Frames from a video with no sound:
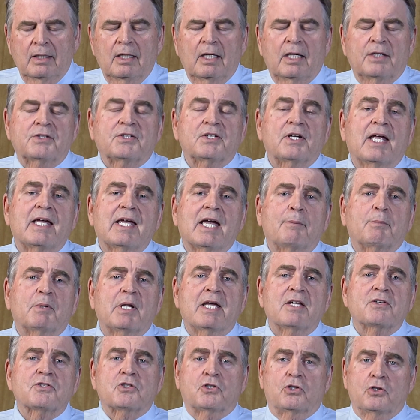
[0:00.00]
And today I'm going to
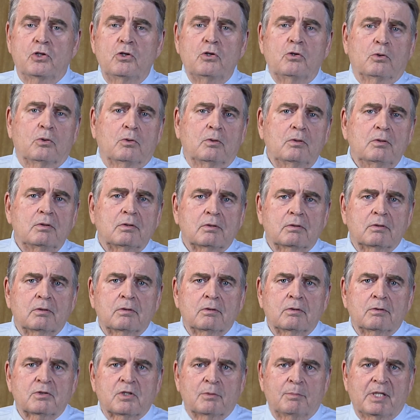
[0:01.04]
ask you
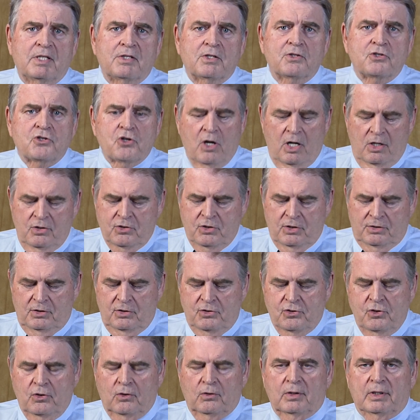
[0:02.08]
to be the judge and the
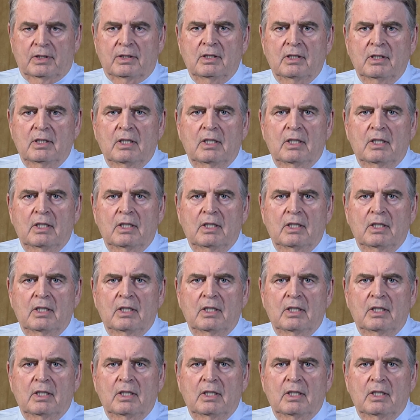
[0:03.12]
jury.